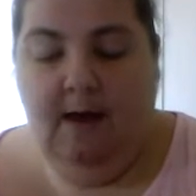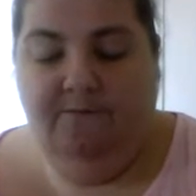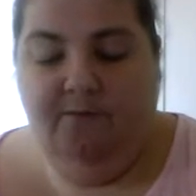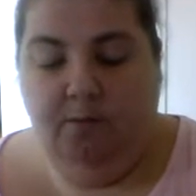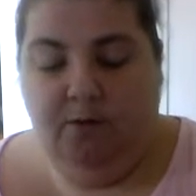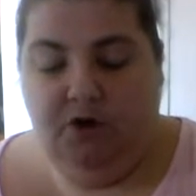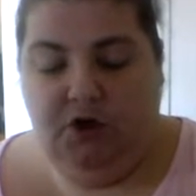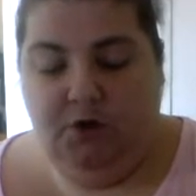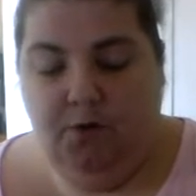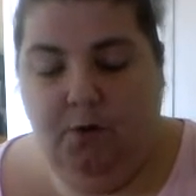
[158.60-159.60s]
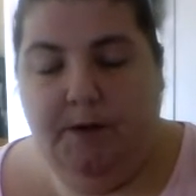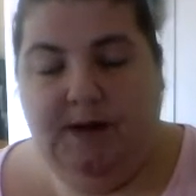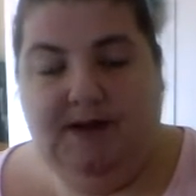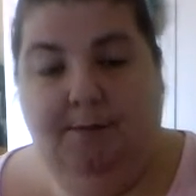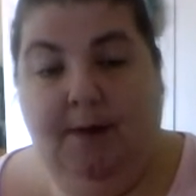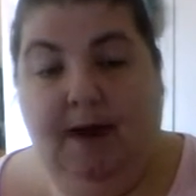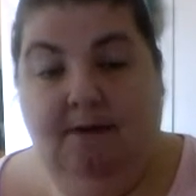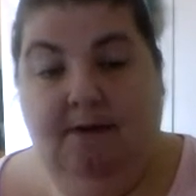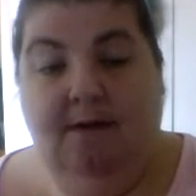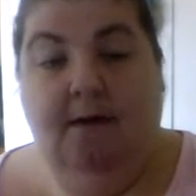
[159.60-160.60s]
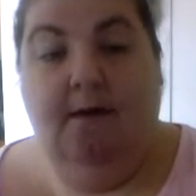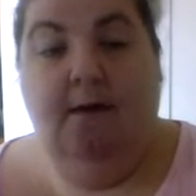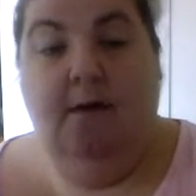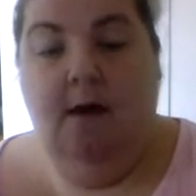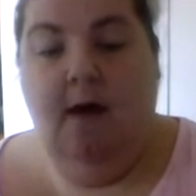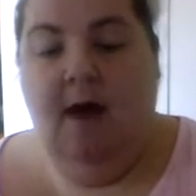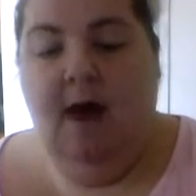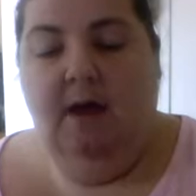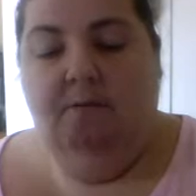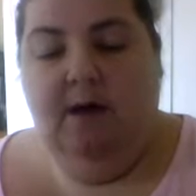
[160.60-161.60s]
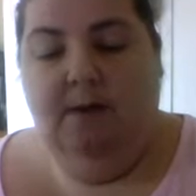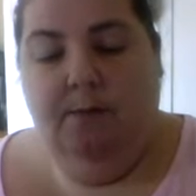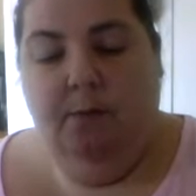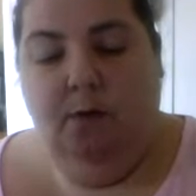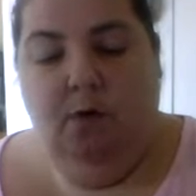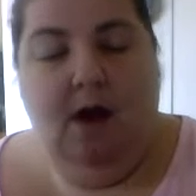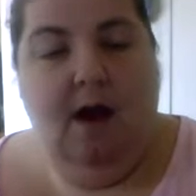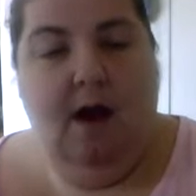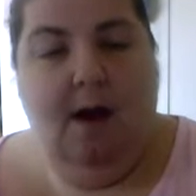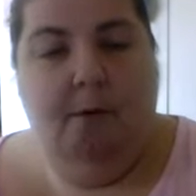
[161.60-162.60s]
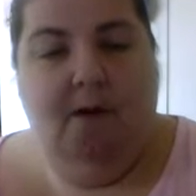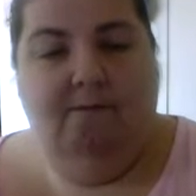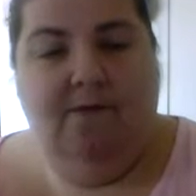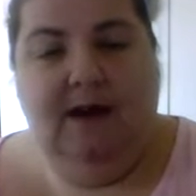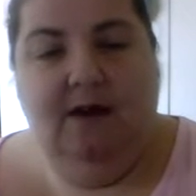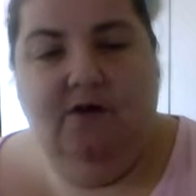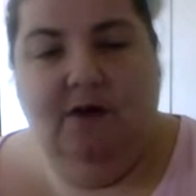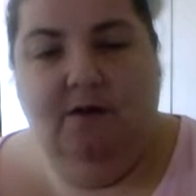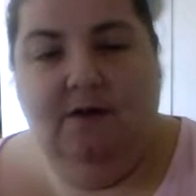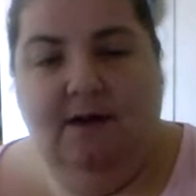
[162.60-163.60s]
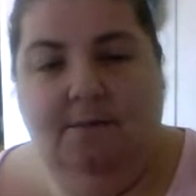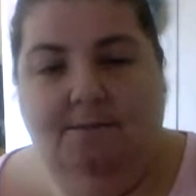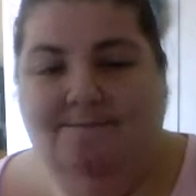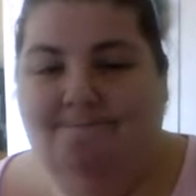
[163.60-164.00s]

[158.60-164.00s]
if you were just hoping to paint it and maybe put a bit of lace around it,